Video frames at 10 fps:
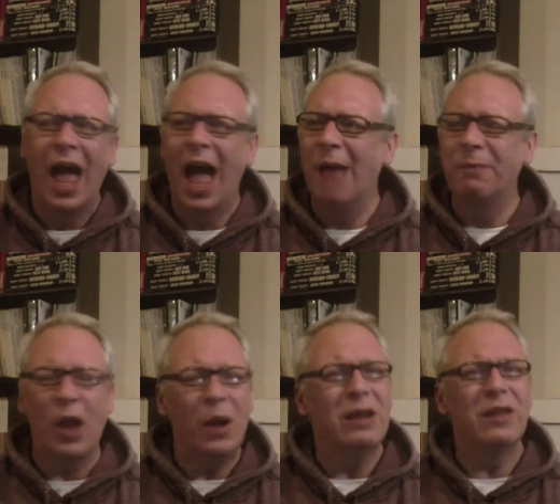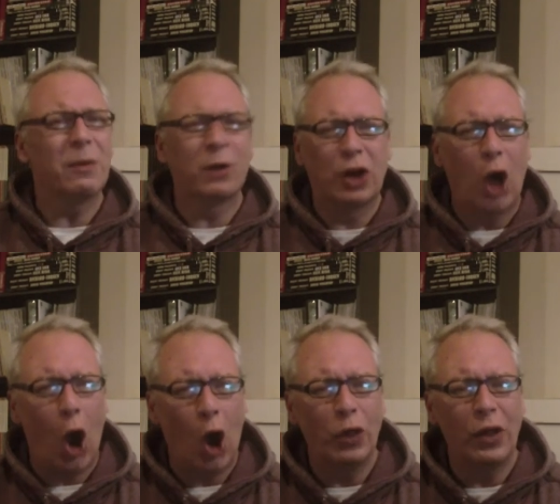Uh, the only other
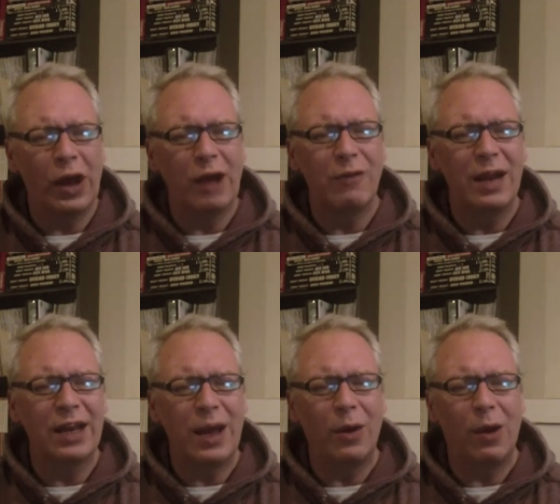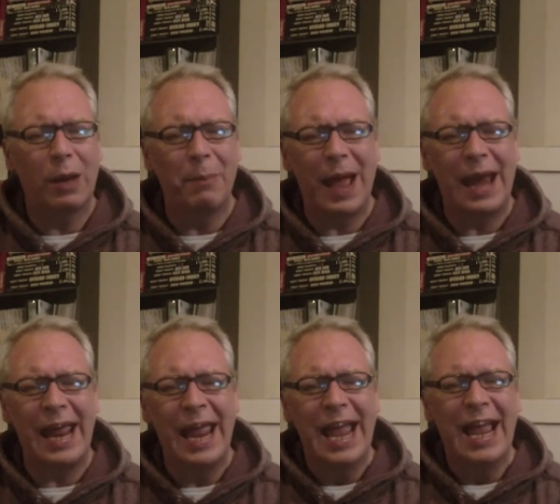con that I really don't like about
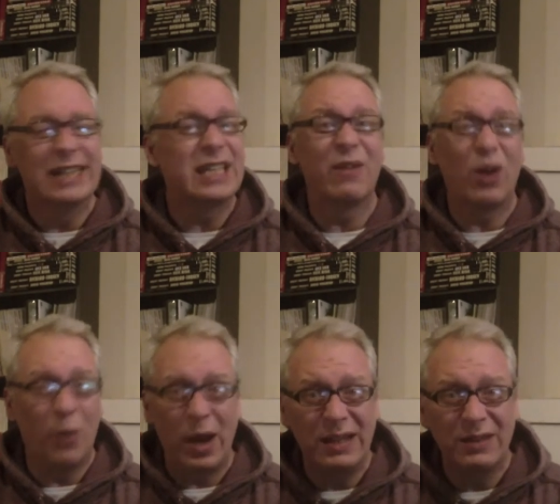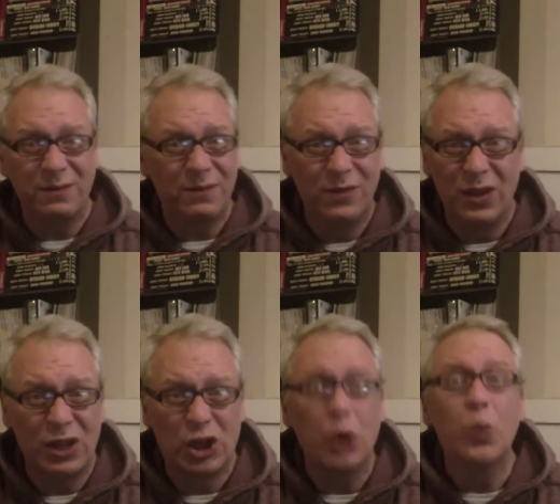it is that I've got to wait
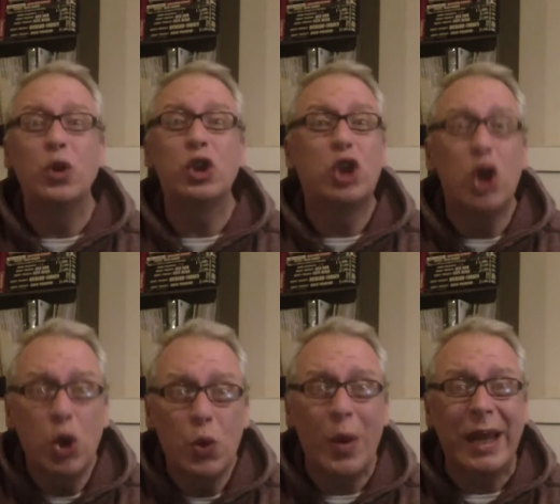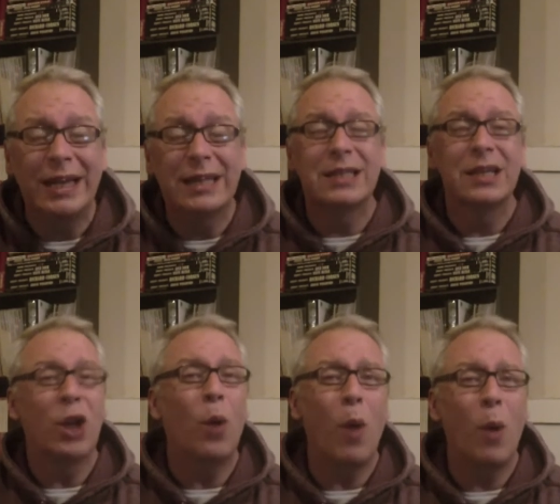another two two weeks,
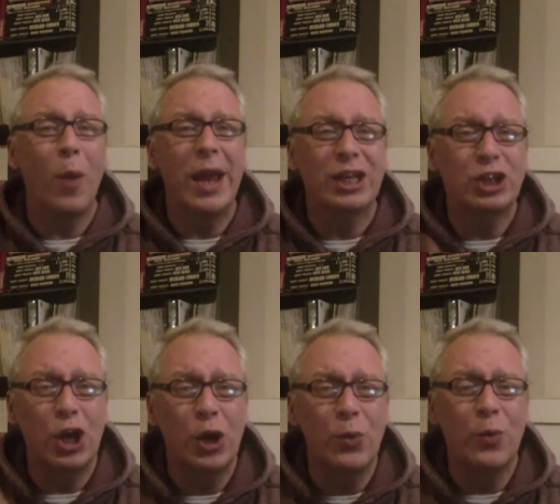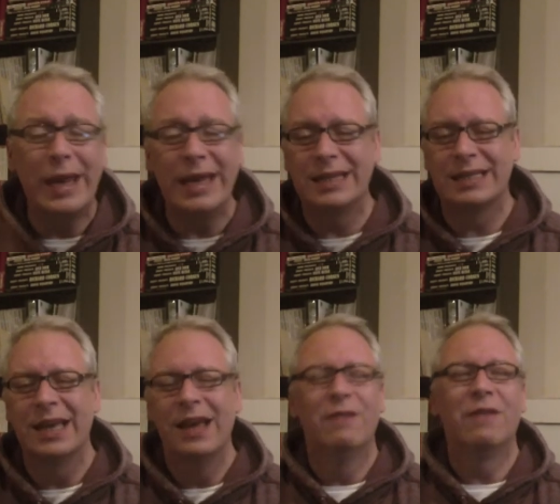not one week, two
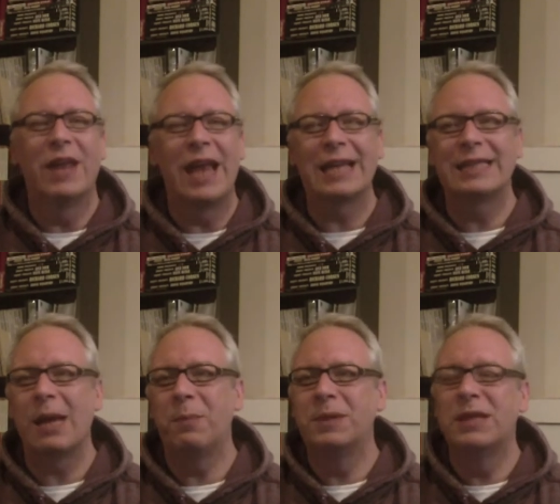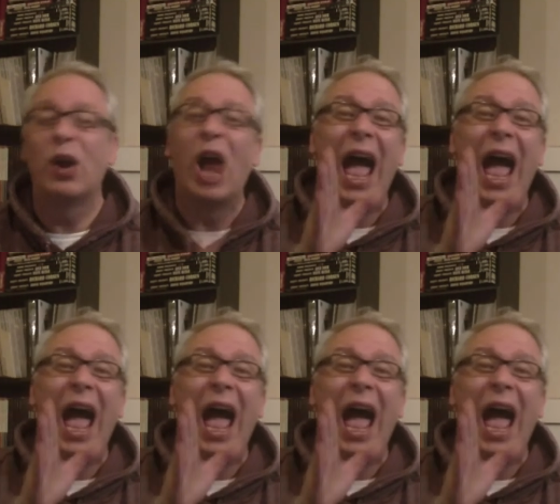weeks for the next episode.